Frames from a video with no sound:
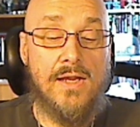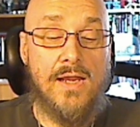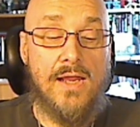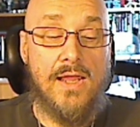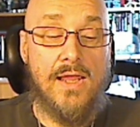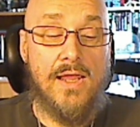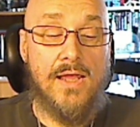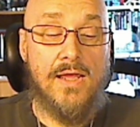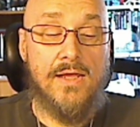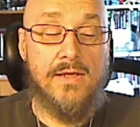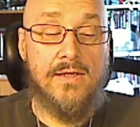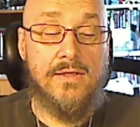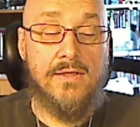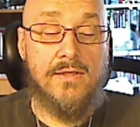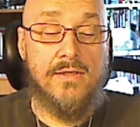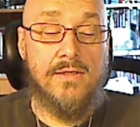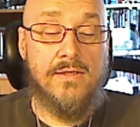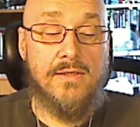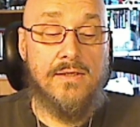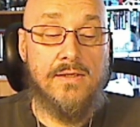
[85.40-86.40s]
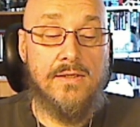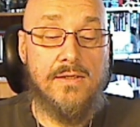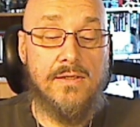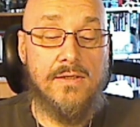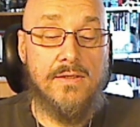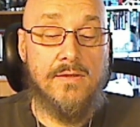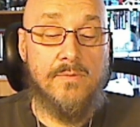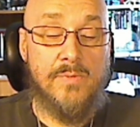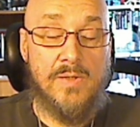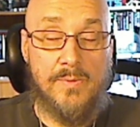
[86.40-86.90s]
And
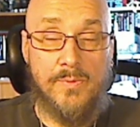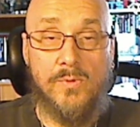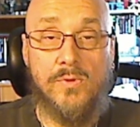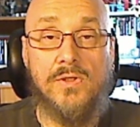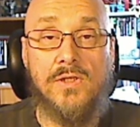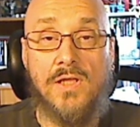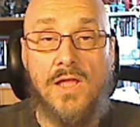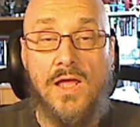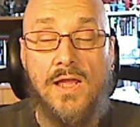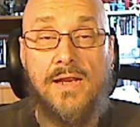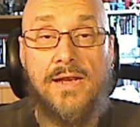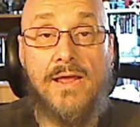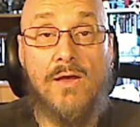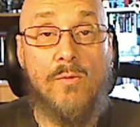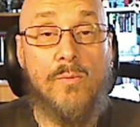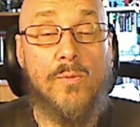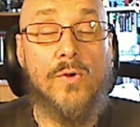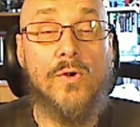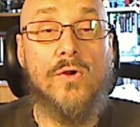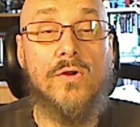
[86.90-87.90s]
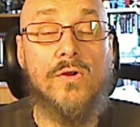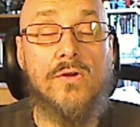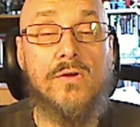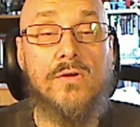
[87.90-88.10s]
the people in line help her.